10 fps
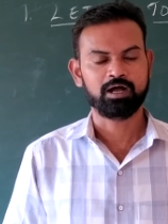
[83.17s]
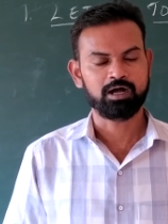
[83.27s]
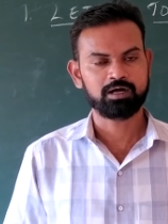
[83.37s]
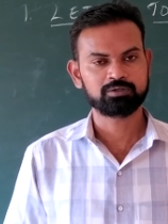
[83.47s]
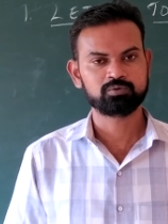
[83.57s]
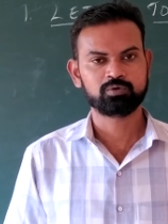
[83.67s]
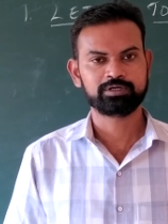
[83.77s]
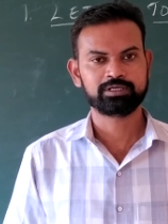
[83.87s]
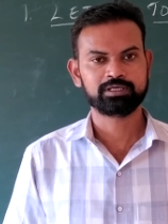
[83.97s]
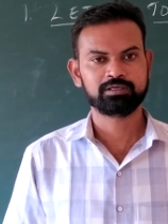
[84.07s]

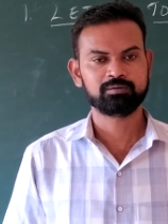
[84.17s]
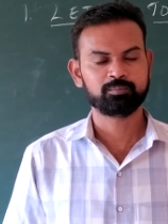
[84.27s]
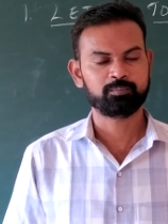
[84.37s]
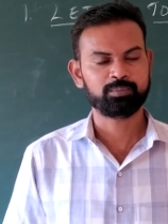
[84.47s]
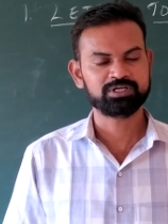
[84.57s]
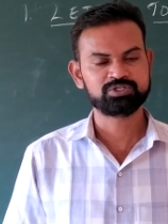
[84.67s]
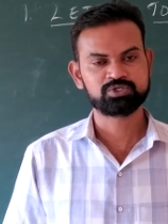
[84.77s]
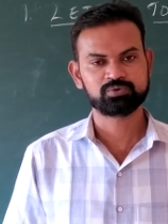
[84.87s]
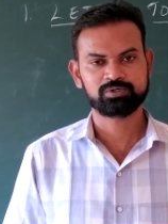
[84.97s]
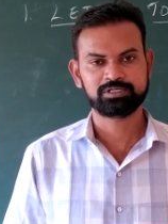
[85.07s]
hardworking,
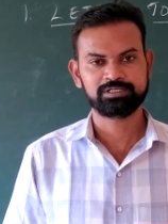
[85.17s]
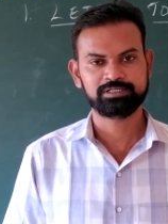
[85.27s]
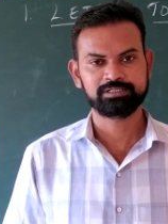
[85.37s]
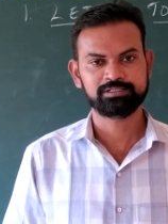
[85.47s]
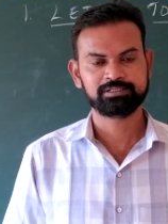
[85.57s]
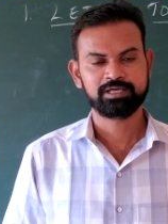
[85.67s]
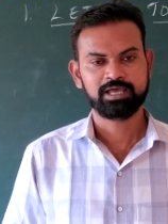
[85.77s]
punctuality,